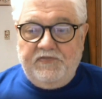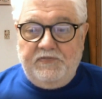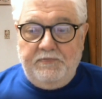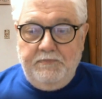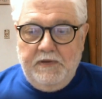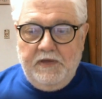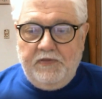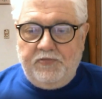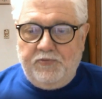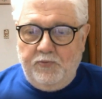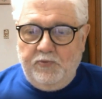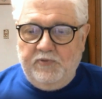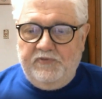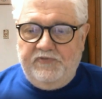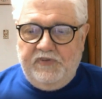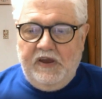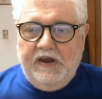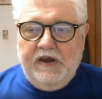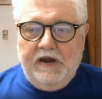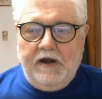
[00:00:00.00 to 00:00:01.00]
Smith
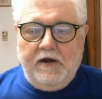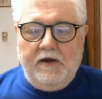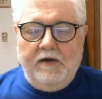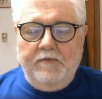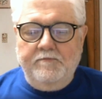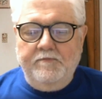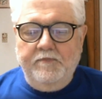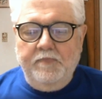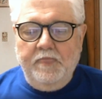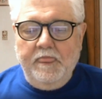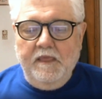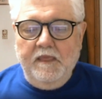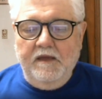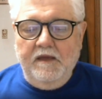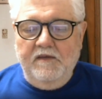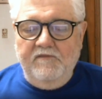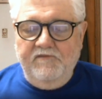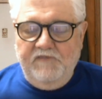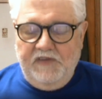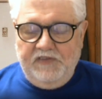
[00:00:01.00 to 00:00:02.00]
was there,
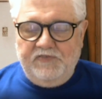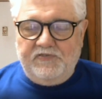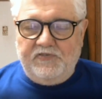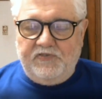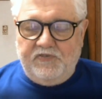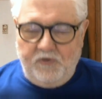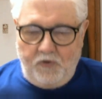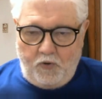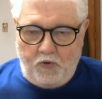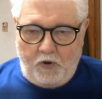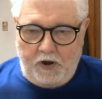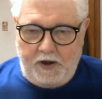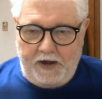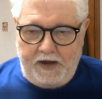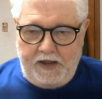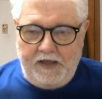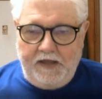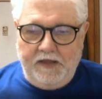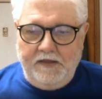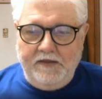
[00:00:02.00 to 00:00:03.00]
Vince
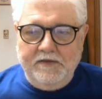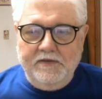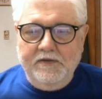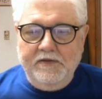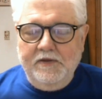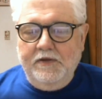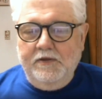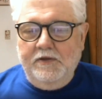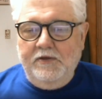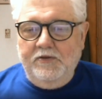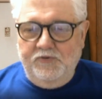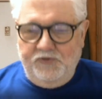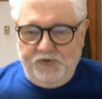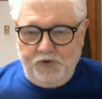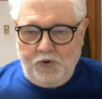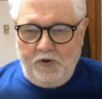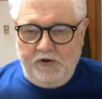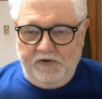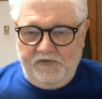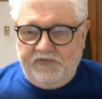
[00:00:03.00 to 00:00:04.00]
Doria,
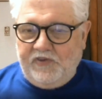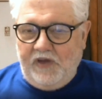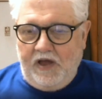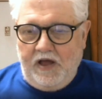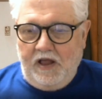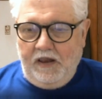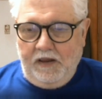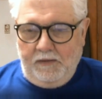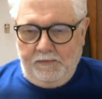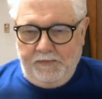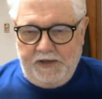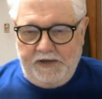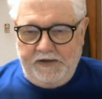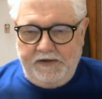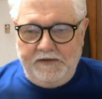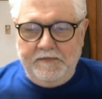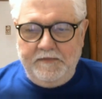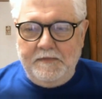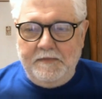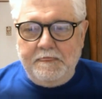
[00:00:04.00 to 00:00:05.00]
George Solomon,